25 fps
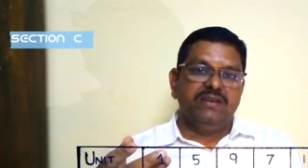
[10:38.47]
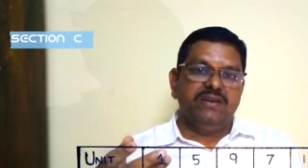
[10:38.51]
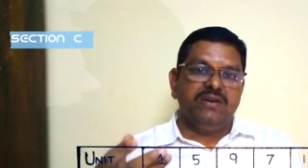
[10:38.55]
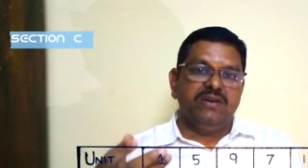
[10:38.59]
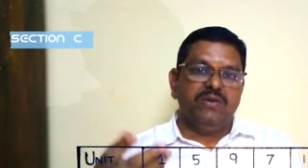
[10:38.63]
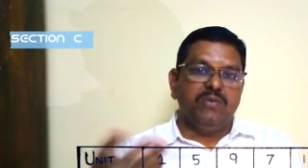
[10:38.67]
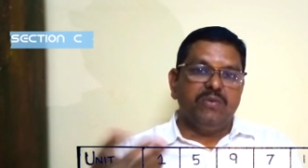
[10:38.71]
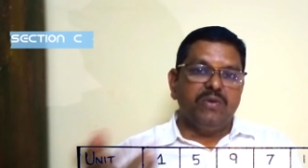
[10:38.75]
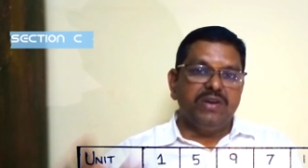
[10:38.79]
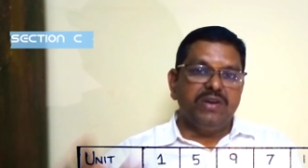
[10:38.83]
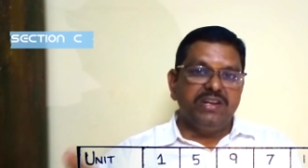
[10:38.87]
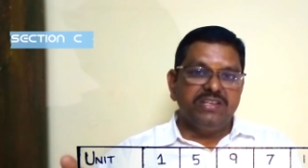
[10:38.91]

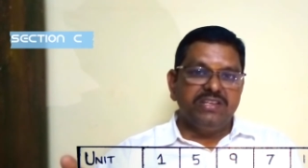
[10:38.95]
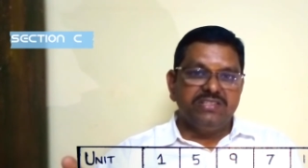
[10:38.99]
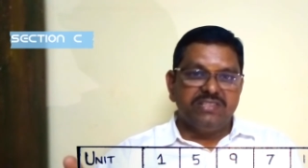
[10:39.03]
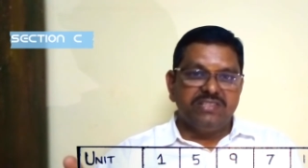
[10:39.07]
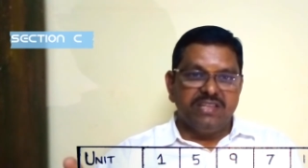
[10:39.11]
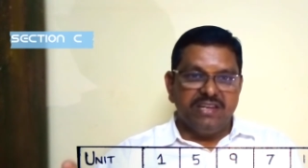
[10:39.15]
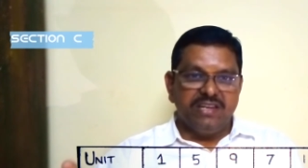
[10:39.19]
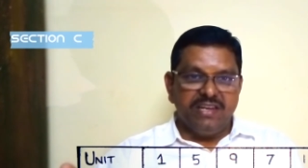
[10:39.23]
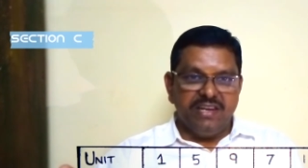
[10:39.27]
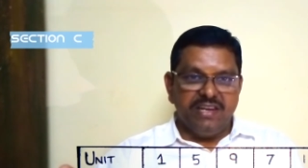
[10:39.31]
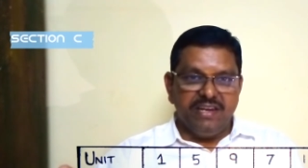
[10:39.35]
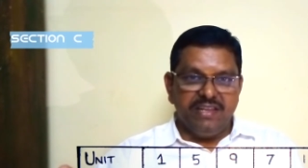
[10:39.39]
One is
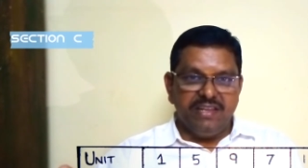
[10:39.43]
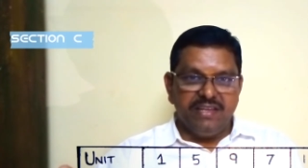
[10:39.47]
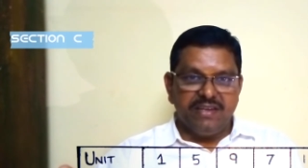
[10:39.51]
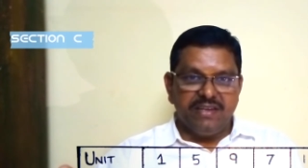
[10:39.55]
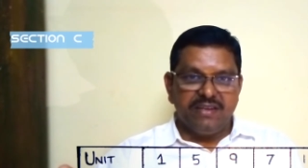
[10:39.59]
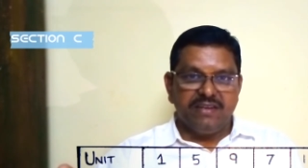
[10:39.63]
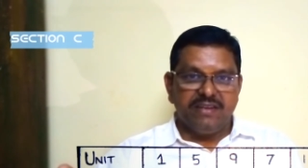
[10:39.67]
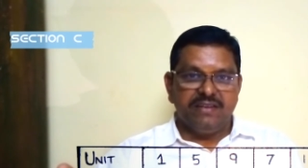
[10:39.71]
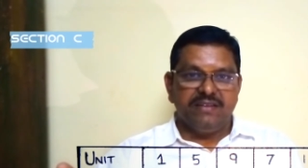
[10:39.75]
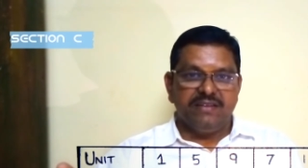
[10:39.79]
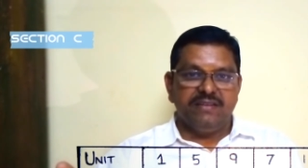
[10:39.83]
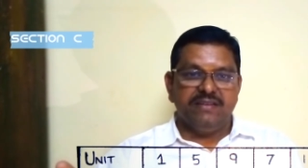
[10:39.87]
linear,
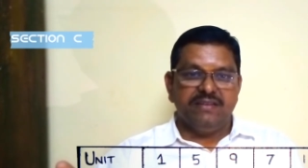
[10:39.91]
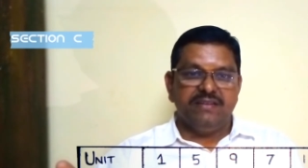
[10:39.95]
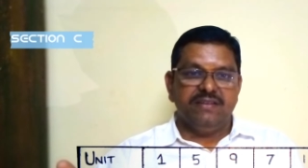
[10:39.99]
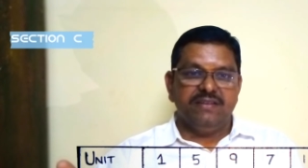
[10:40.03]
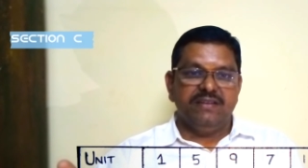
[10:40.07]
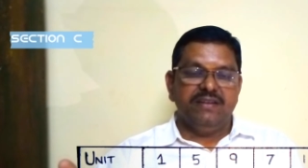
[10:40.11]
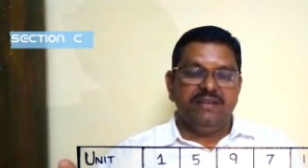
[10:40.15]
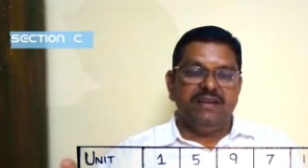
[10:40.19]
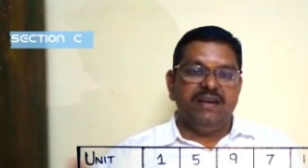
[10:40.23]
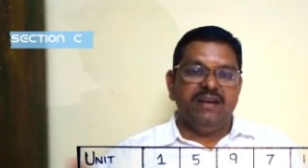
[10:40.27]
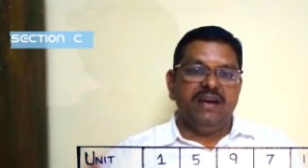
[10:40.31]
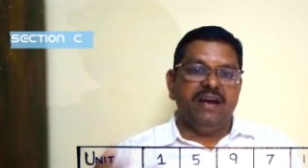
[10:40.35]

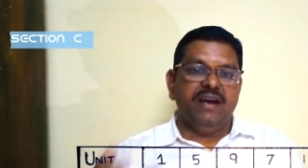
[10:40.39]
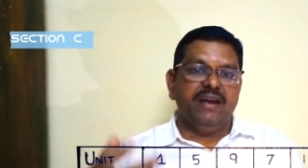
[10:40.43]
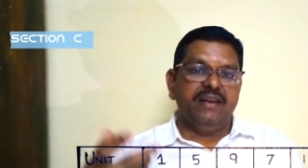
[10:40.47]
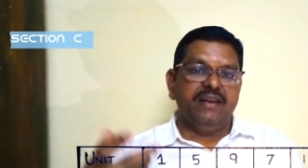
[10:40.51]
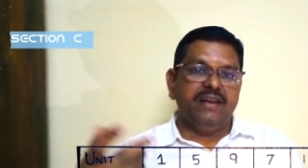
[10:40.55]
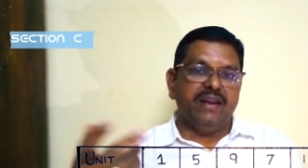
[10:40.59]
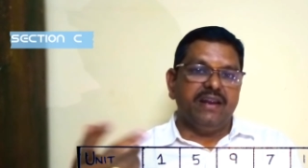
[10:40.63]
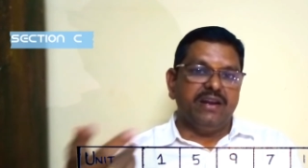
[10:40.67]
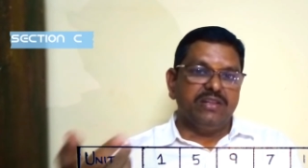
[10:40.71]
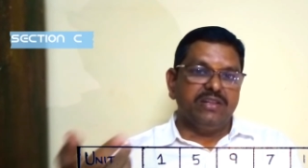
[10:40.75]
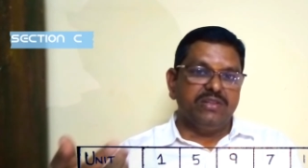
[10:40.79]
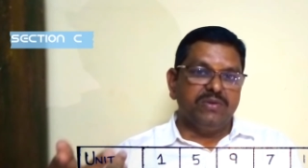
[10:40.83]
and
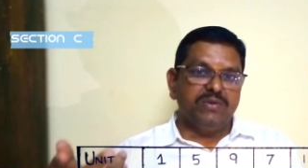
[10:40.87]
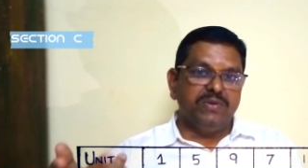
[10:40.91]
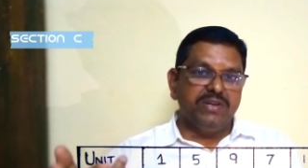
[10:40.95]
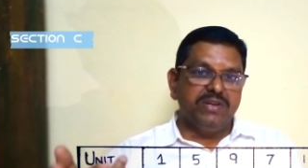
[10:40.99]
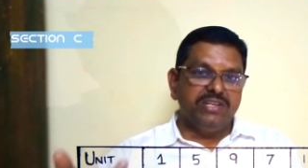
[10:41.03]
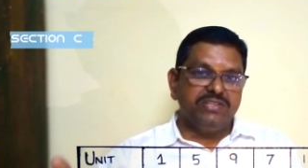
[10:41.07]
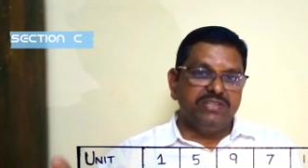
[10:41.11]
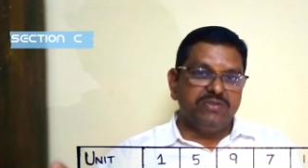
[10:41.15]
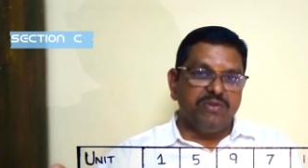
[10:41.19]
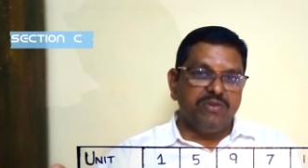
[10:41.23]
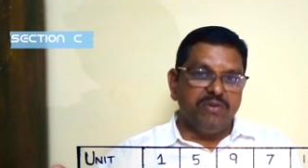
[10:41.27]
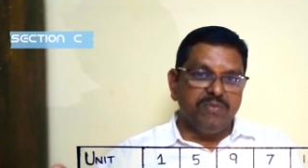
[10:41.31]
another one
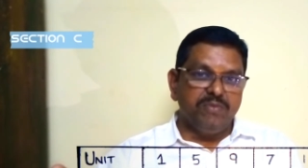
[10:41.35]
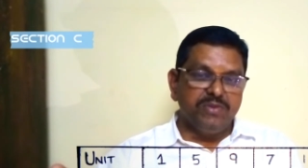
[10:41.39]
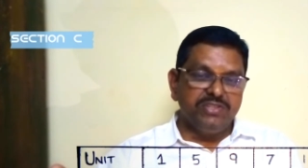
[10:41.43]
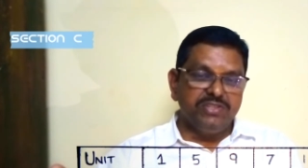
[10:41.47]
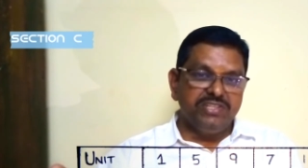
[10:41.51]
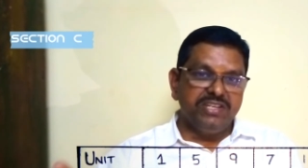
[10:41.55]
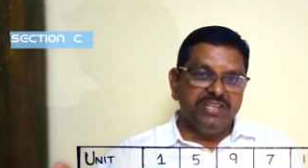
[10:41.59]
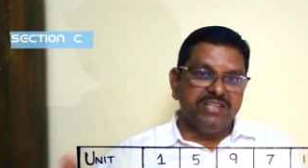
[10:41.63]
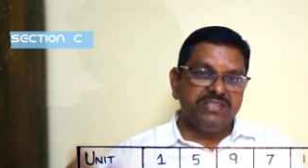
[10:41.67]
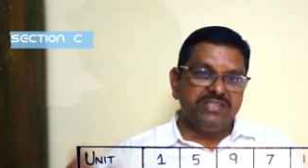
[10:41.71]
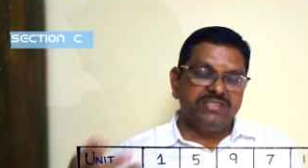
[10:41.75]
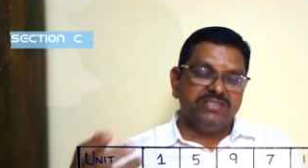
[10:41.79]
is
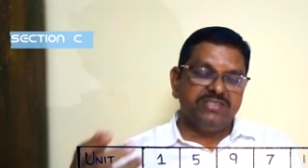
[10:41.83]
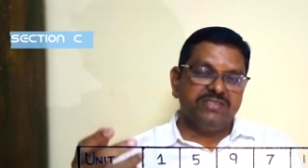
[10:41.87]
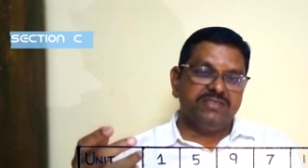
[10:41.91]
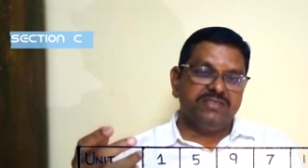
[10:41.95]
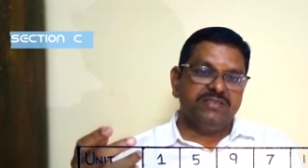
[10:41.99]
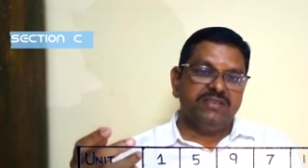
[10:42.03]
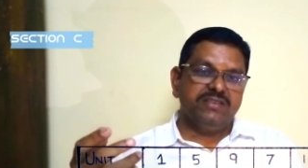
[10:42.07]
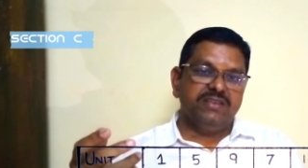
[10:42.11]
homogeneous,